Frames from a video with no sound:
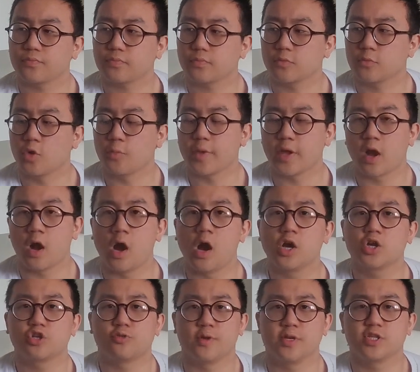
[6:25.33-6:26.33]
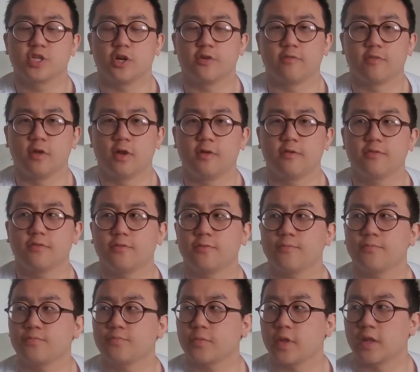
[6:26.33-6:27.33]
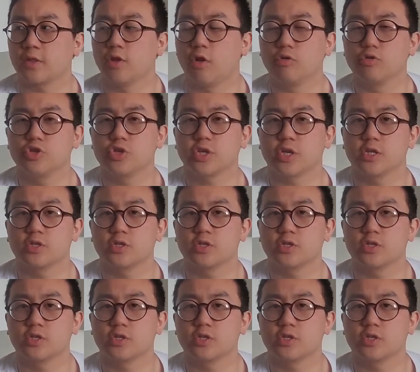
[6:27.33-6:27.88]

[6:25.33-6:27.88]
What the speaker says: not being harsh on myself enough, indulging